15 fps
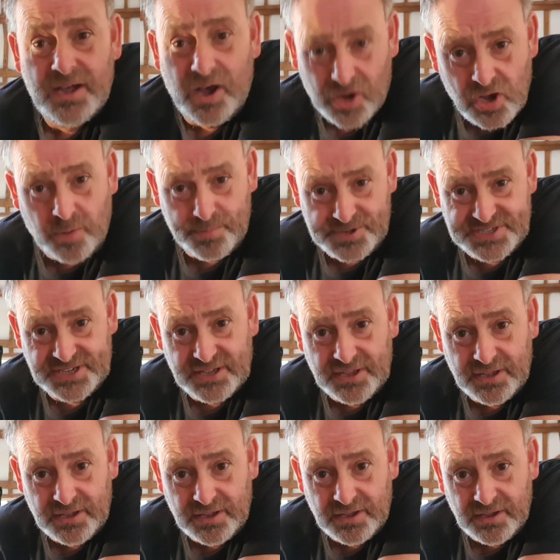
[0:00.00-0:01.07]
are composite.
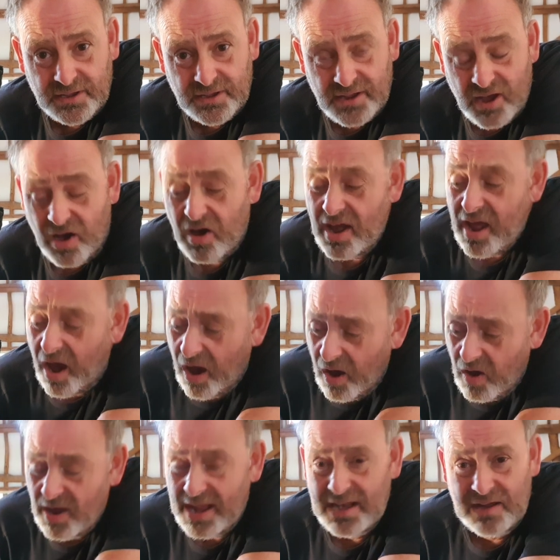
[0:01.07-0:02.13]
I
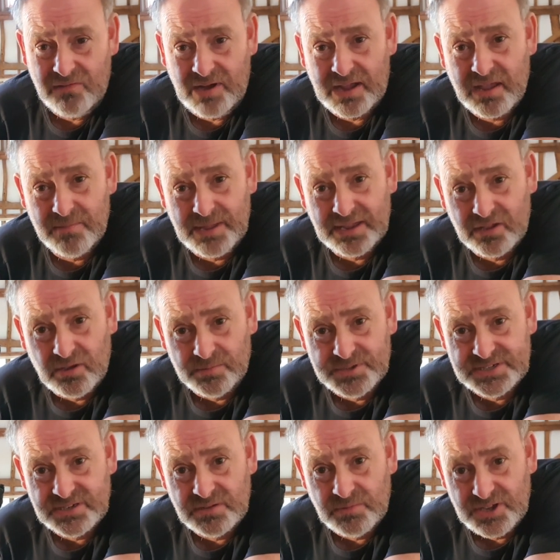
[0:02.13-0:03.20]
highly recommend
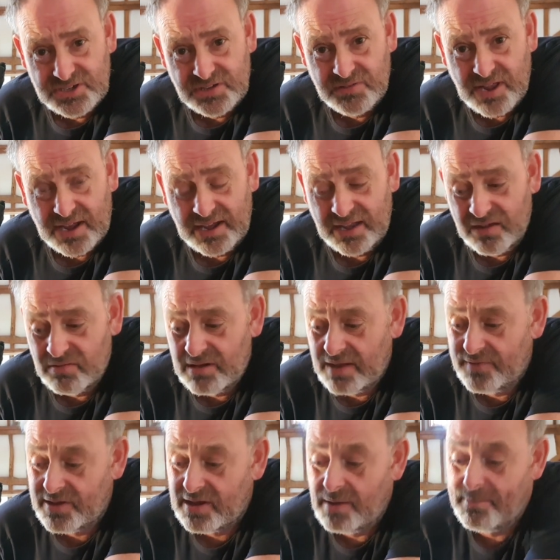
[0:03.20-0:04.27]
composite. Once you've done it, you'll
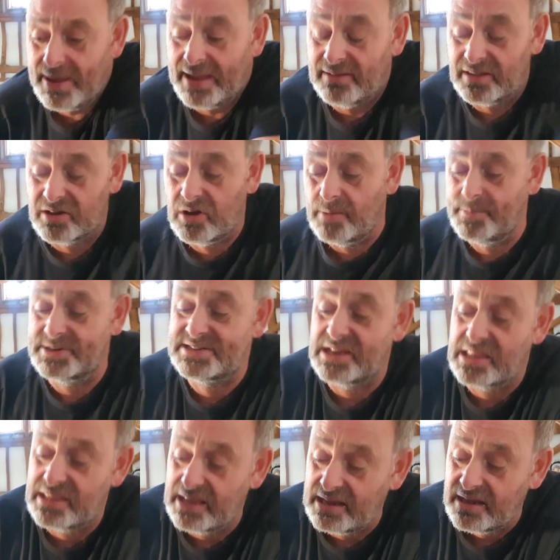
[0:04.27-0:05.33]
never go back. The
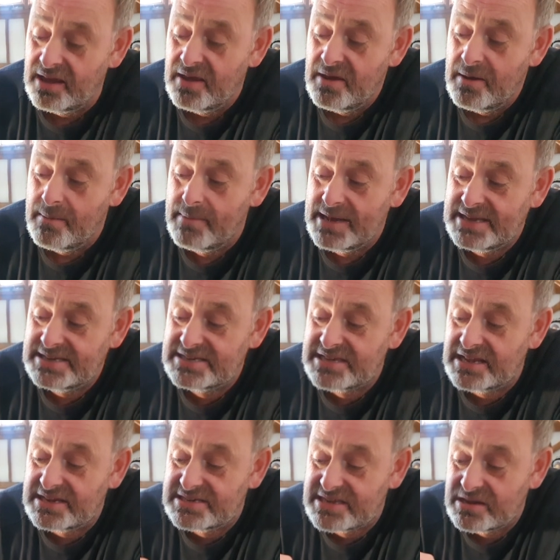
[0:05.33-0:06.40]
composite thing means
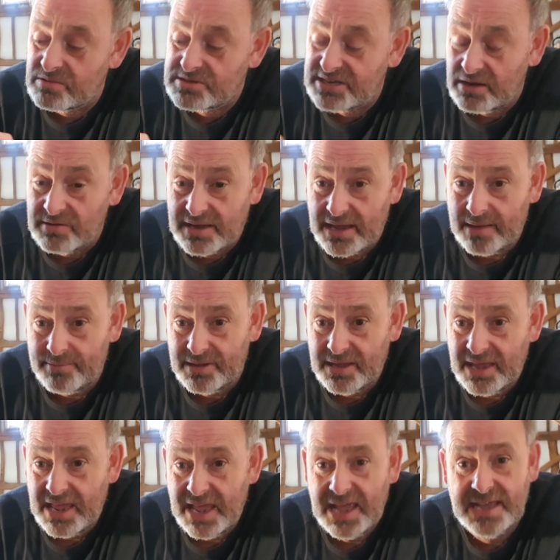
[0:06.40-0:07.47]
that the steel toe
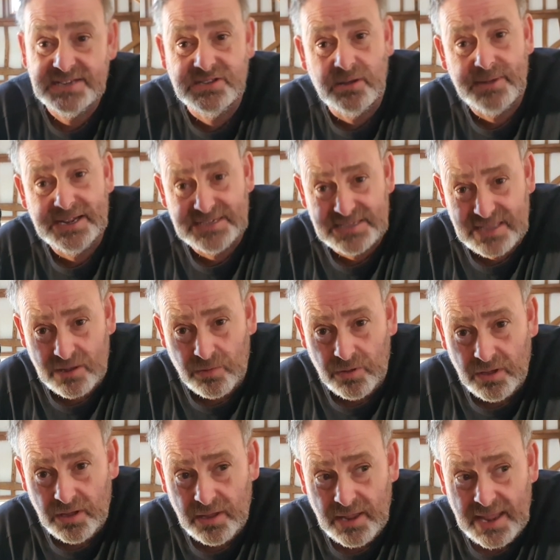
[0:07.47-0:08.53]
cap is not made of steel.
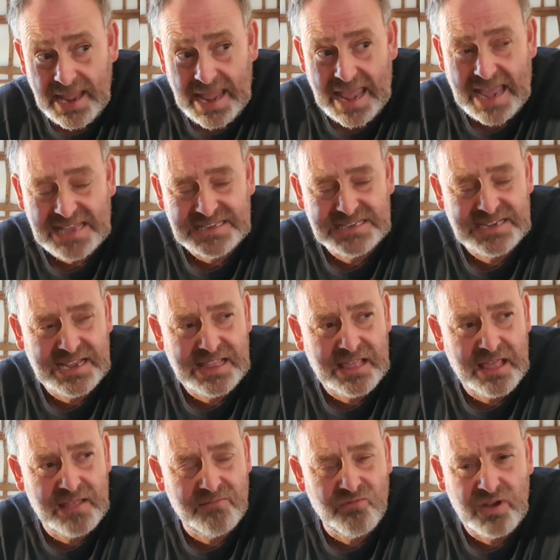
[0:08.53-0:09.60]
It's
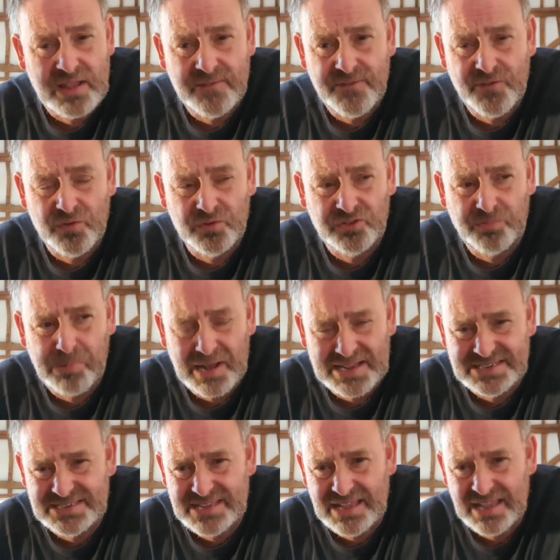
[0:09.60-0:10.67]
either reinforced
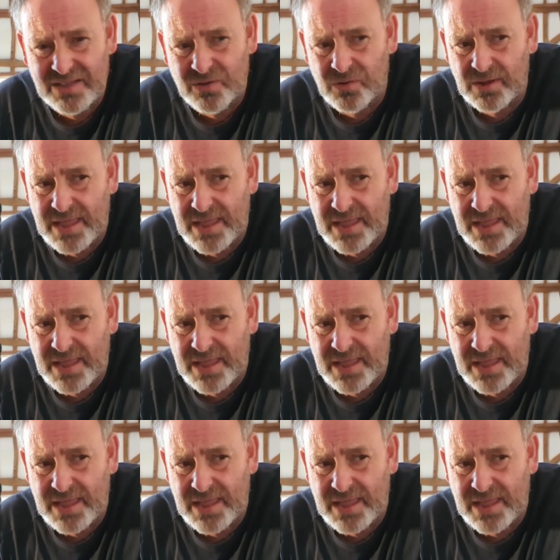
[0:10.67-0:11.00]
plastic or